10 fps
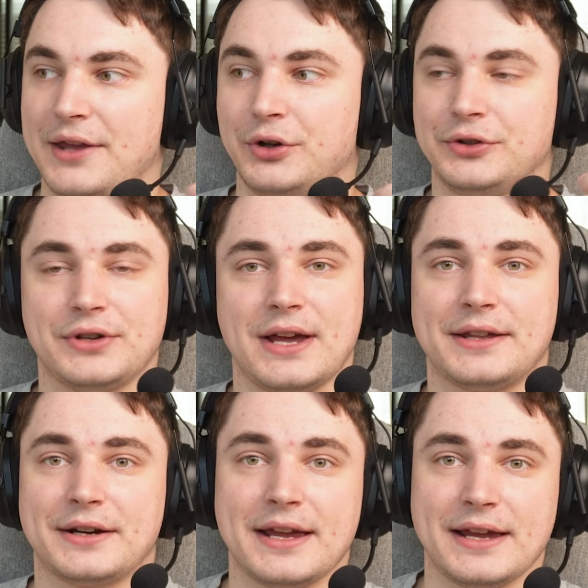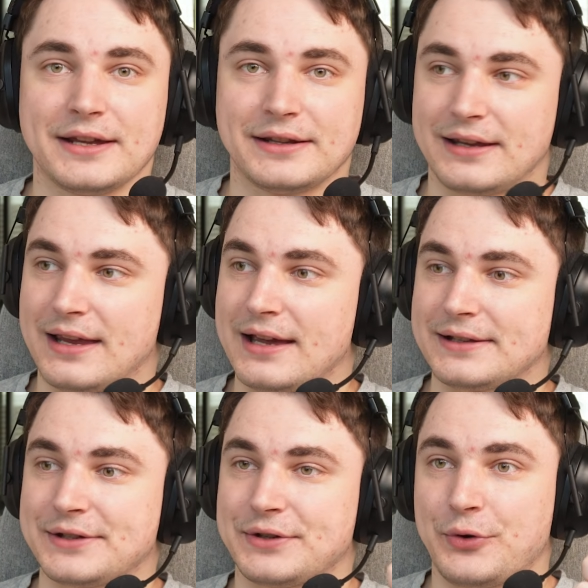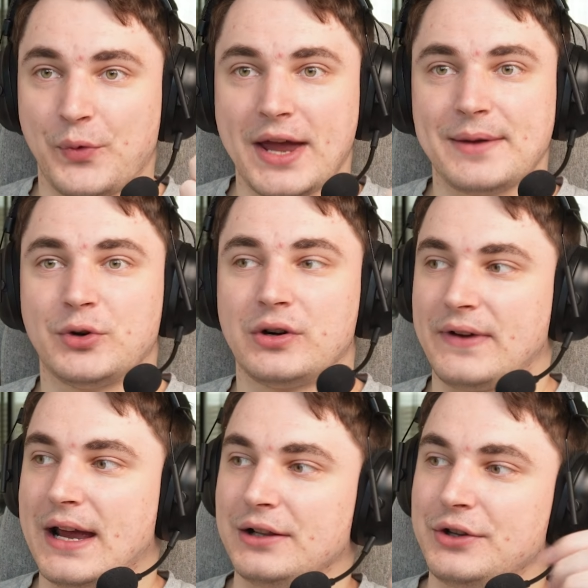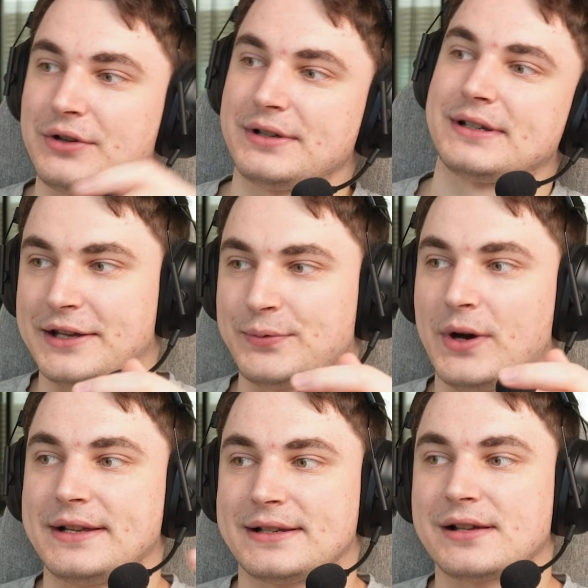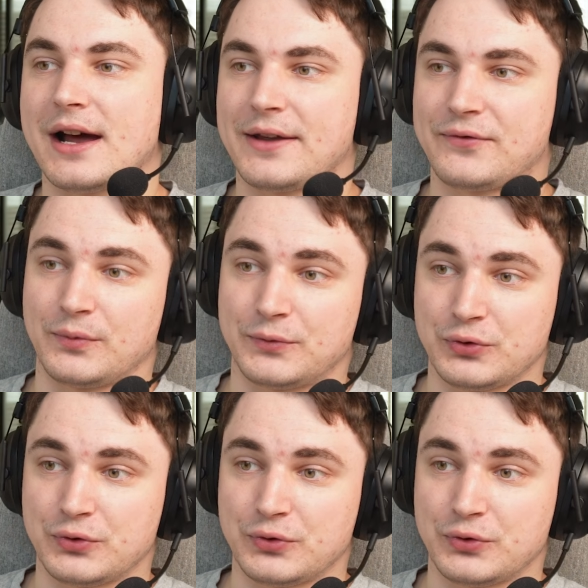and altogether it gets way more values. This one is starting from